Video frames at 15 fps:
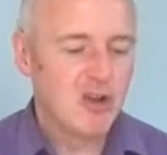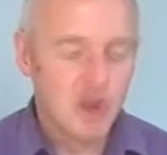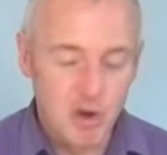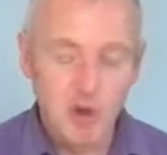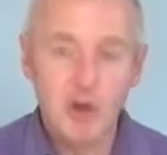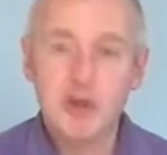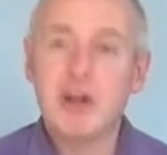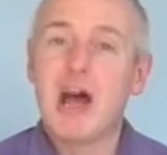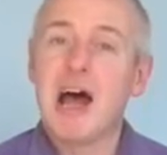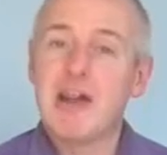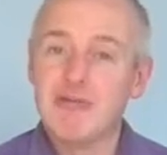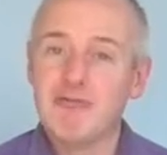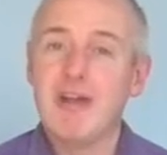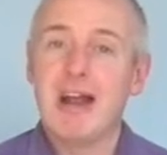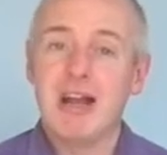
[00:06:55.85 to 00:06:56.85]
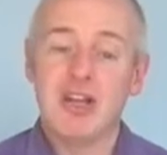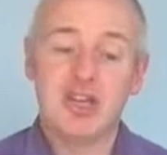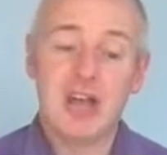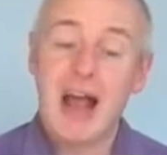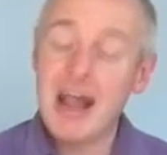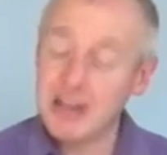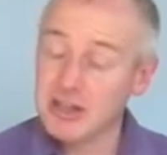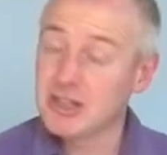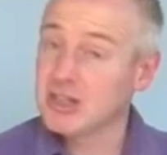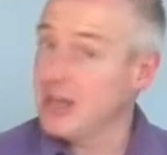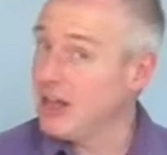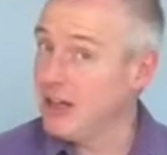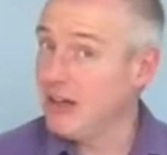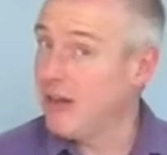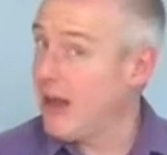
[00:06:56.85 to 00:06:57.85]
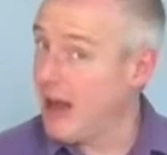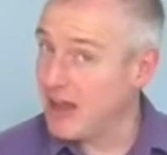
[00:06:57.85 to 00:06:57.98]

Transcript: good and rich, and still,